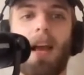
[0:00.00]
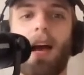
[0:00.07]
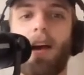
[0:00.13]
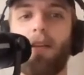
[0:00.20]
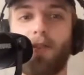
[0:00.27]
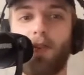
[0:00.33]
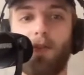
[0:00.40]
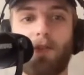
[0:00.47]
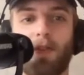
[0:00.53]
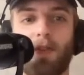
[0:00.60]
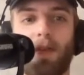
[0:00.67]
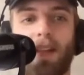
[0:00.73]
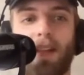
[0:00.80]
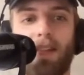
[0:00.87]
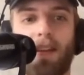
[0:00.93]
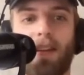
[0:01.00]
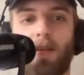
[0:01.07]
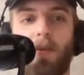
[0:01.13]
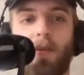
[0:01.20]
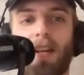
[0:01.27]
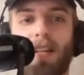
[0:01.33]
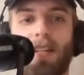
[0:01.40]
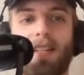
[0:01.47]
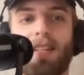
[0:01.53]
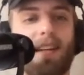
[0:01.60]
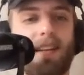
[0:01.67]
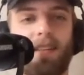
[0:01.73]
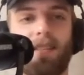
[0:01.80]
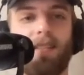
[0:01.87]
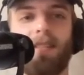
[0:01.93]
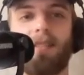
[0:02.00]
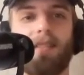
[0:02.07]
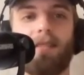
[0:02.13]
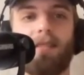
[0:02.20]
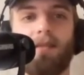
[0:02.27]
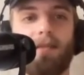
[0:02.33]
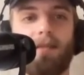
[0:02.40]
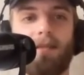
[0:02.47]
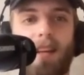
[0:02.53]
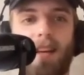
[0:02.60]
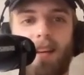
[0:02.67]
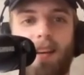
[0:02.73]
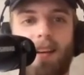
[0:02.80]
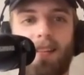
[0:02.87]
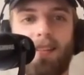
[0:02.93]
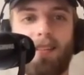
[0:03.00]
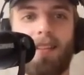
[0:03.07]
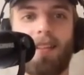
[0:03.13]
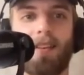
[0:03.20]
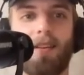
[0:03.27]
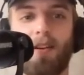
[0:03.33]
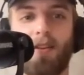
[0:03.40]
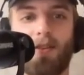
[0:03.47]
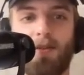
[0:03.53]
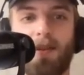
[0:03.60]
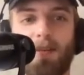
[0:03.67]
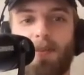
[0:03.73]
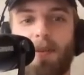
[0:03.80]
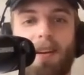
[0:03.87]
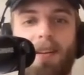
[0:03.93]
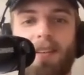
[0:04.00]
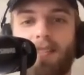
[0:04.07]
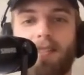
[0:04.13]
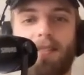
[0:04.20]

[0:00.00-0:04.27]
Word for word: have two super athletic wings that can like that are our two best players.